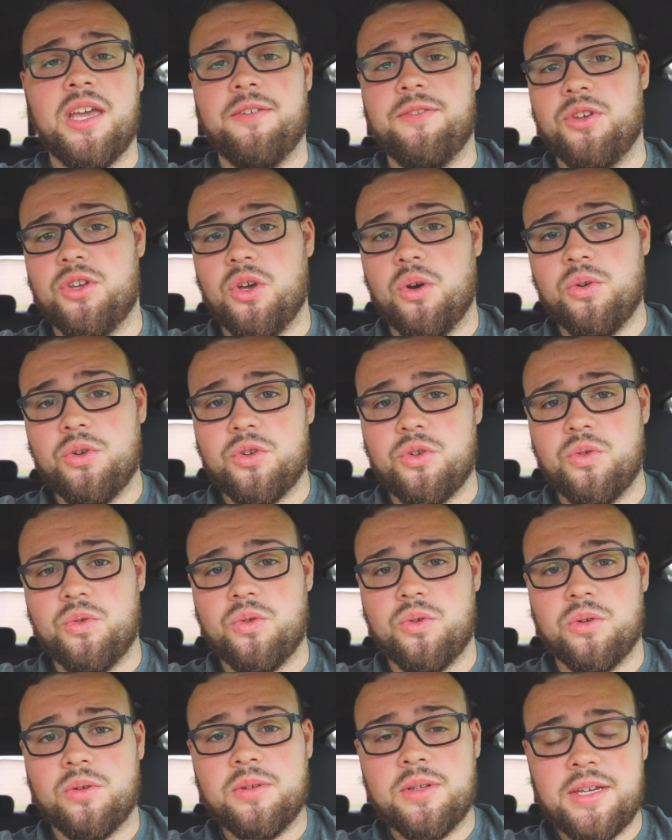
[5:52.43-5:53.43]
If you go to
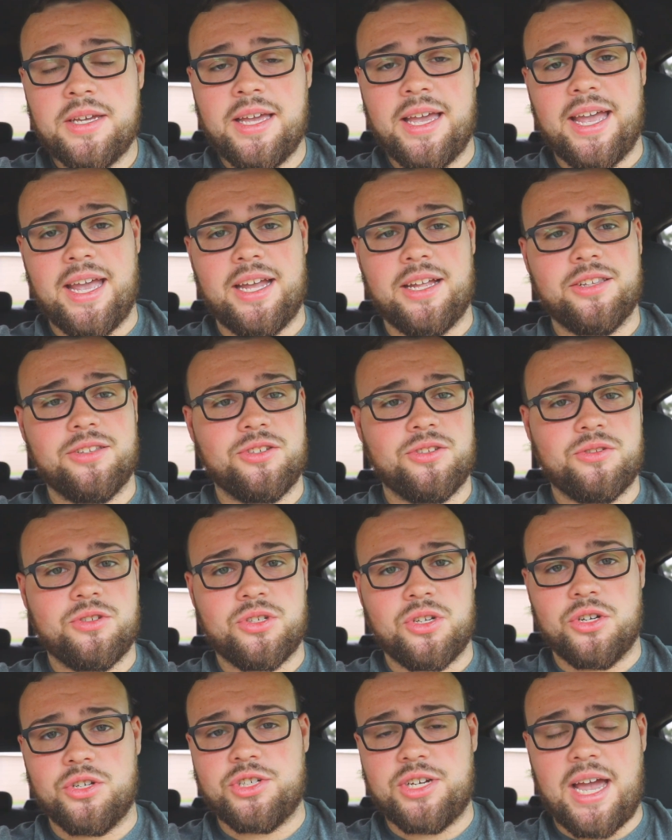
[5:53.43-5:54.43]
Google and
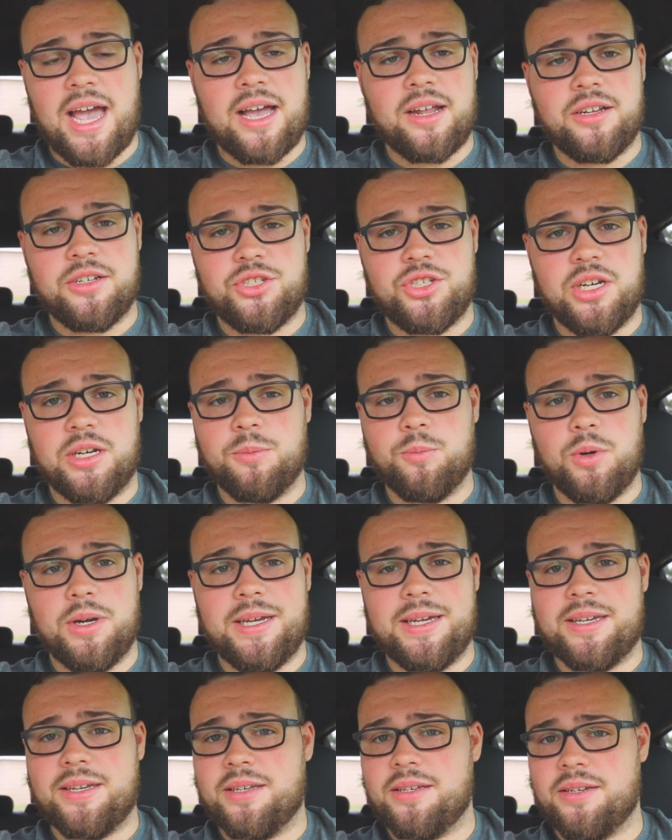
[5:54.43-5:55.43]
search how to
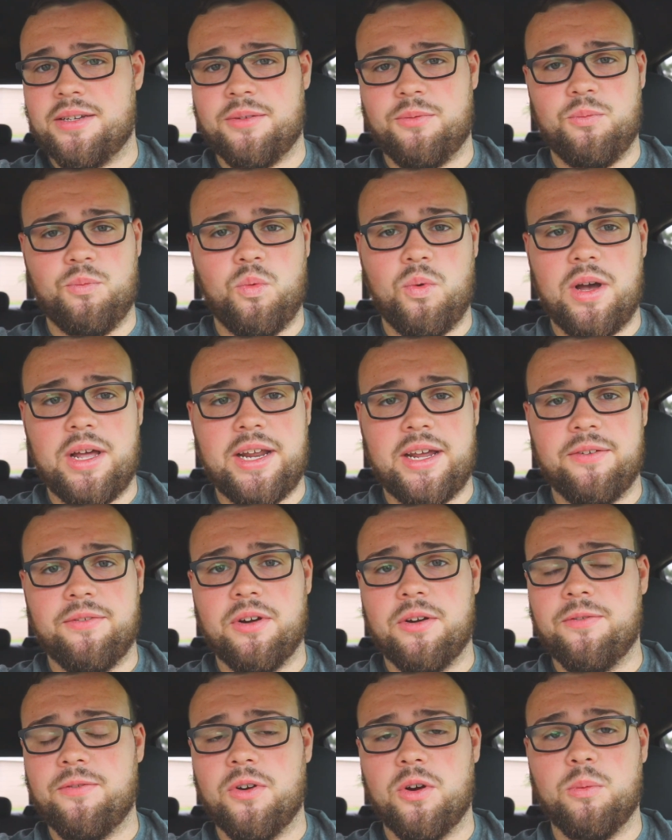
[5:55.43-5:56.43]
jailbreak
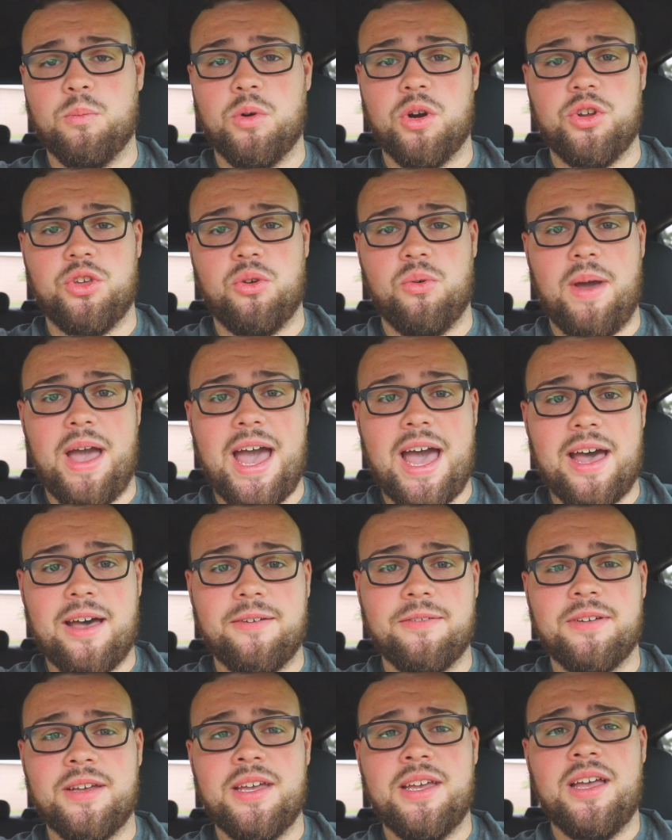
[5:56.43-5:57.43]
whatever firmware you
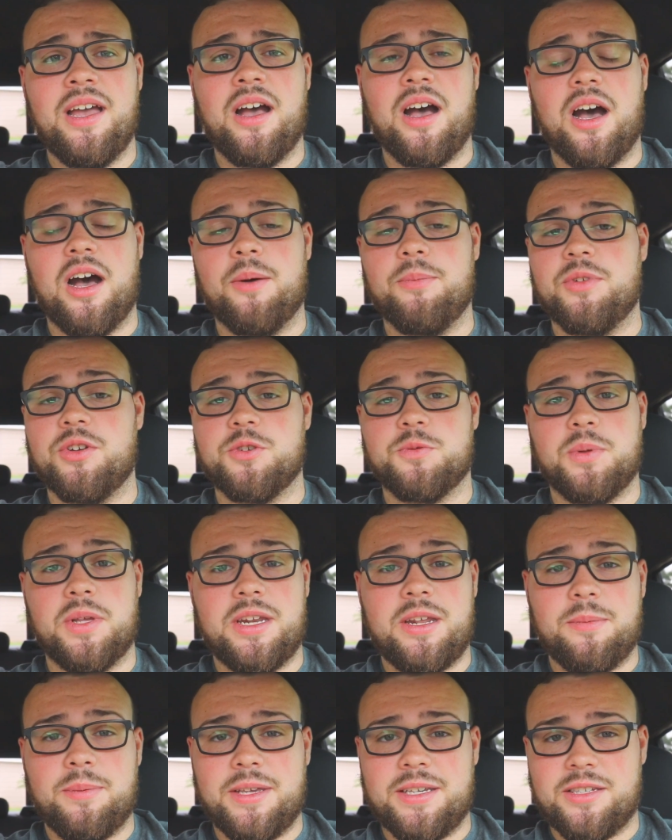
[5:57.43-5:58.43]
have, there's
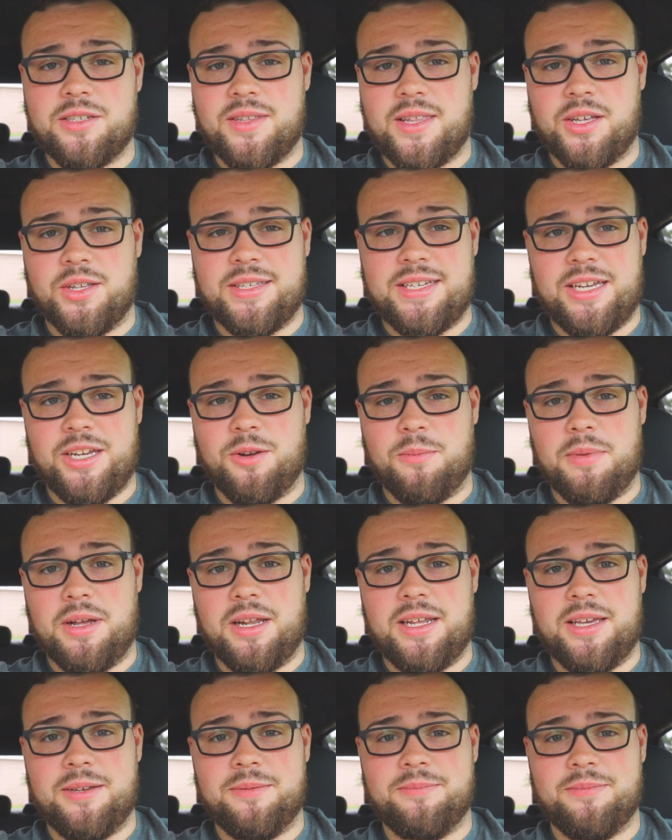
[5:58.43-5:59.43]
plenty of places that'll take your
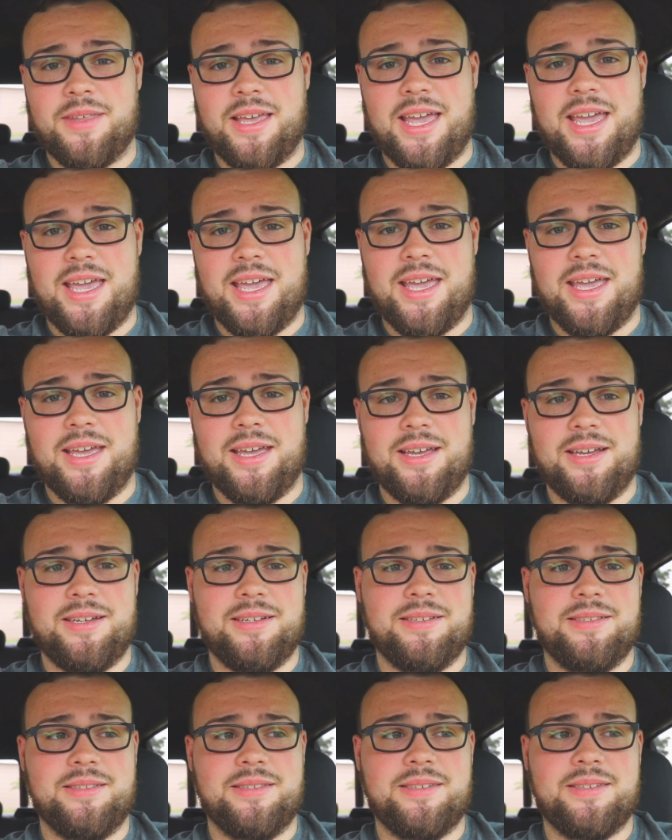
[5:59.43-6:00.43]
money
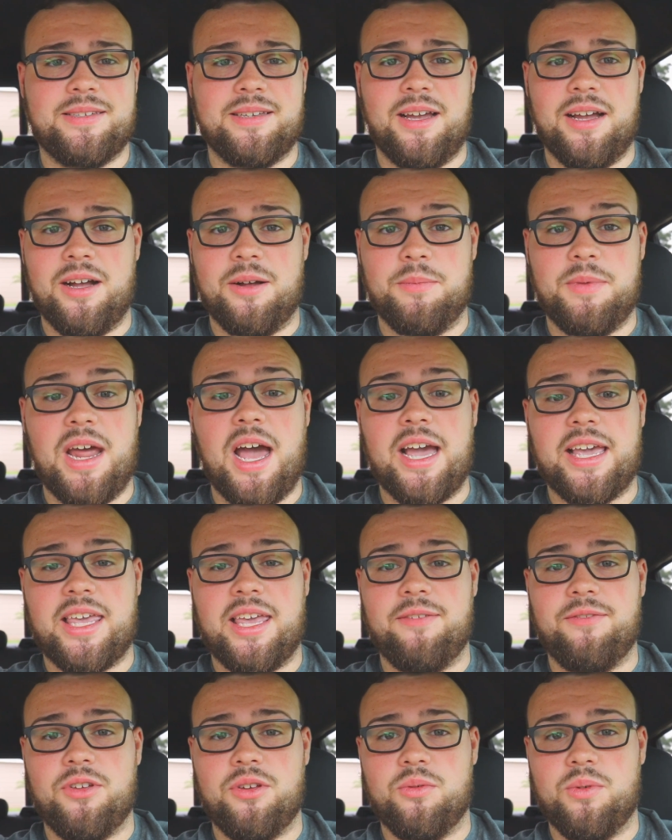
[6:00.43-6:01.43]
and not
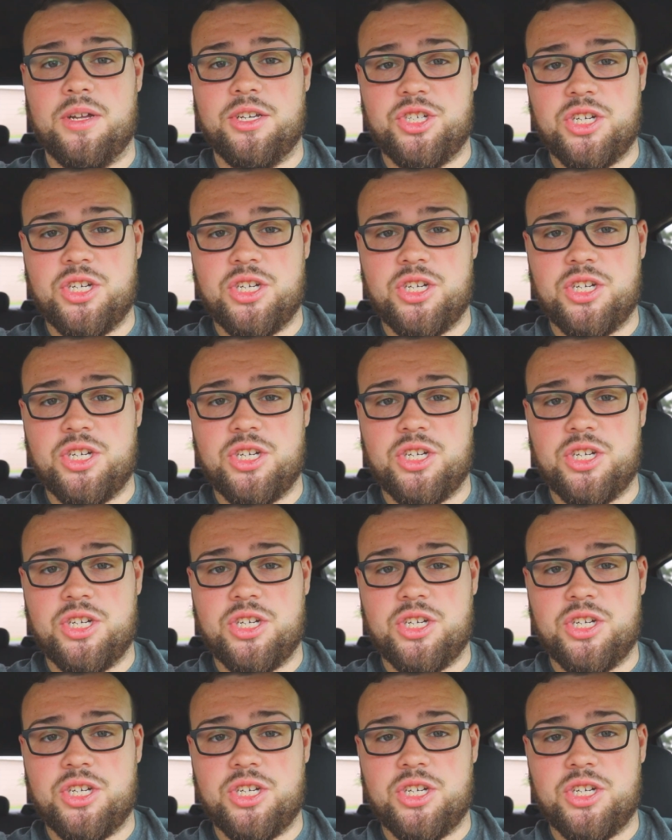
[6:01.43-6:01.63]
give you a